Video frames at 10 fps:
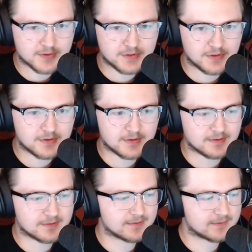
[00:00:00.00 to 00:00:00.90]
pursue
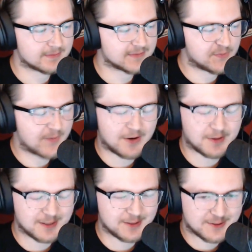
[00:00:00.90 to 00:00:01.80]
and
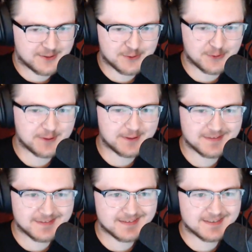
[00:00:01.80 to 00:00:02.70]
spiraled out of control.
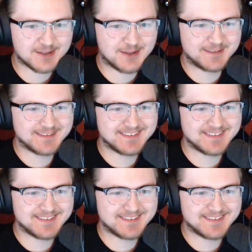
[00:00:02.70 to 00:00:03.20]
So